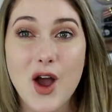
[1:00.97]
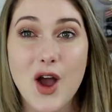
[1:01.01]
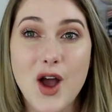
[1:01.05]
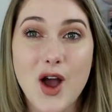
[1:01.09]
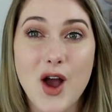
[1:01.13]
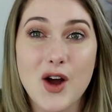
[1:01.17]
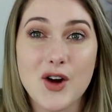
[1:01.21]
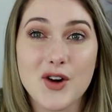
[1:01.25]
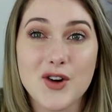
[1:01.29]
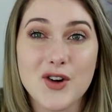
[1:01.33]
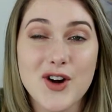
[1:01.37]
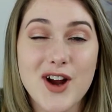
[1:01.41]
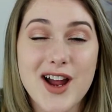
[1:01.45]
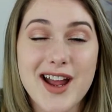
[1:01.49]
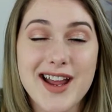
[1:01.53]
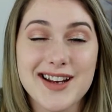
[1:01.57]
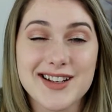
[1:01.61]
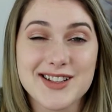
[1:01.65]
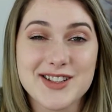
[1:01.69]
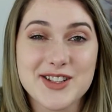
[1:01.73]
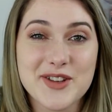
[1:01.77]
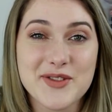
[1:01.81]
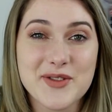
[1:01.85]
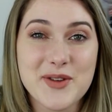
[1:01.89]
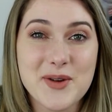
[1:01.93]
Alright,
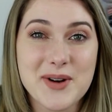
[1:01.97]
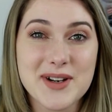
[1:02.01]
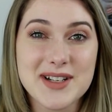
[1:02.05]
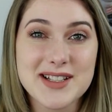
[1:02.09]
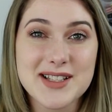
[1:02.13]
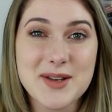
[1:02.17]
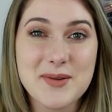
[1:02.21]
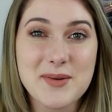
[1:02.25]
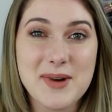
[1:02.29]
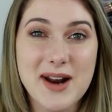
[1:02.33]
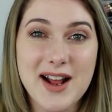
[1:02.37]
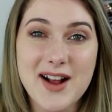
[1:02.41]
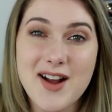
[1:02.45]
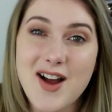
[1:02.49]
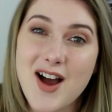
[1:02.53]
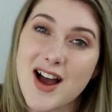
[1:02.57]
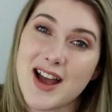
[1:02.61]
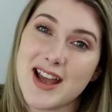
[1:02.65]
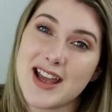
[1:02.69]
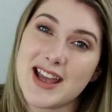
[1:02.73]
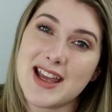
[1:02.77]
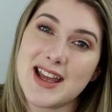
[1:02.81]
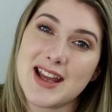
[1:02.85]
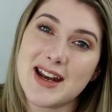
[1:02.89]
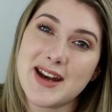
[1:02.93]
so if you want to see what I
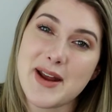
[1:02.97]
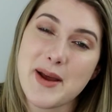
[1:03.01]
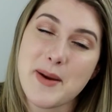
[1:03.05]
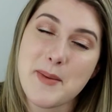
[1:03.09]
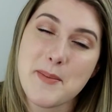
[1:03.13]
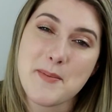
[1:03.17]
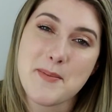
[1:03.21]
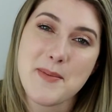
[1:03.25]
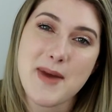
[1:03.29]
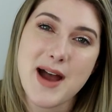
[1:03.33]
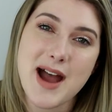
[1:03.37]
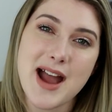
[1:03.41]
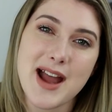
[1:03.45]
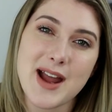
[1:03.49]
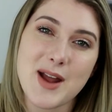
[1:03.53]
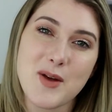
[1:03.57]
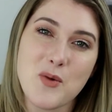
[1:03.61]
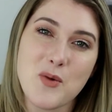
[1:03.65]
got in my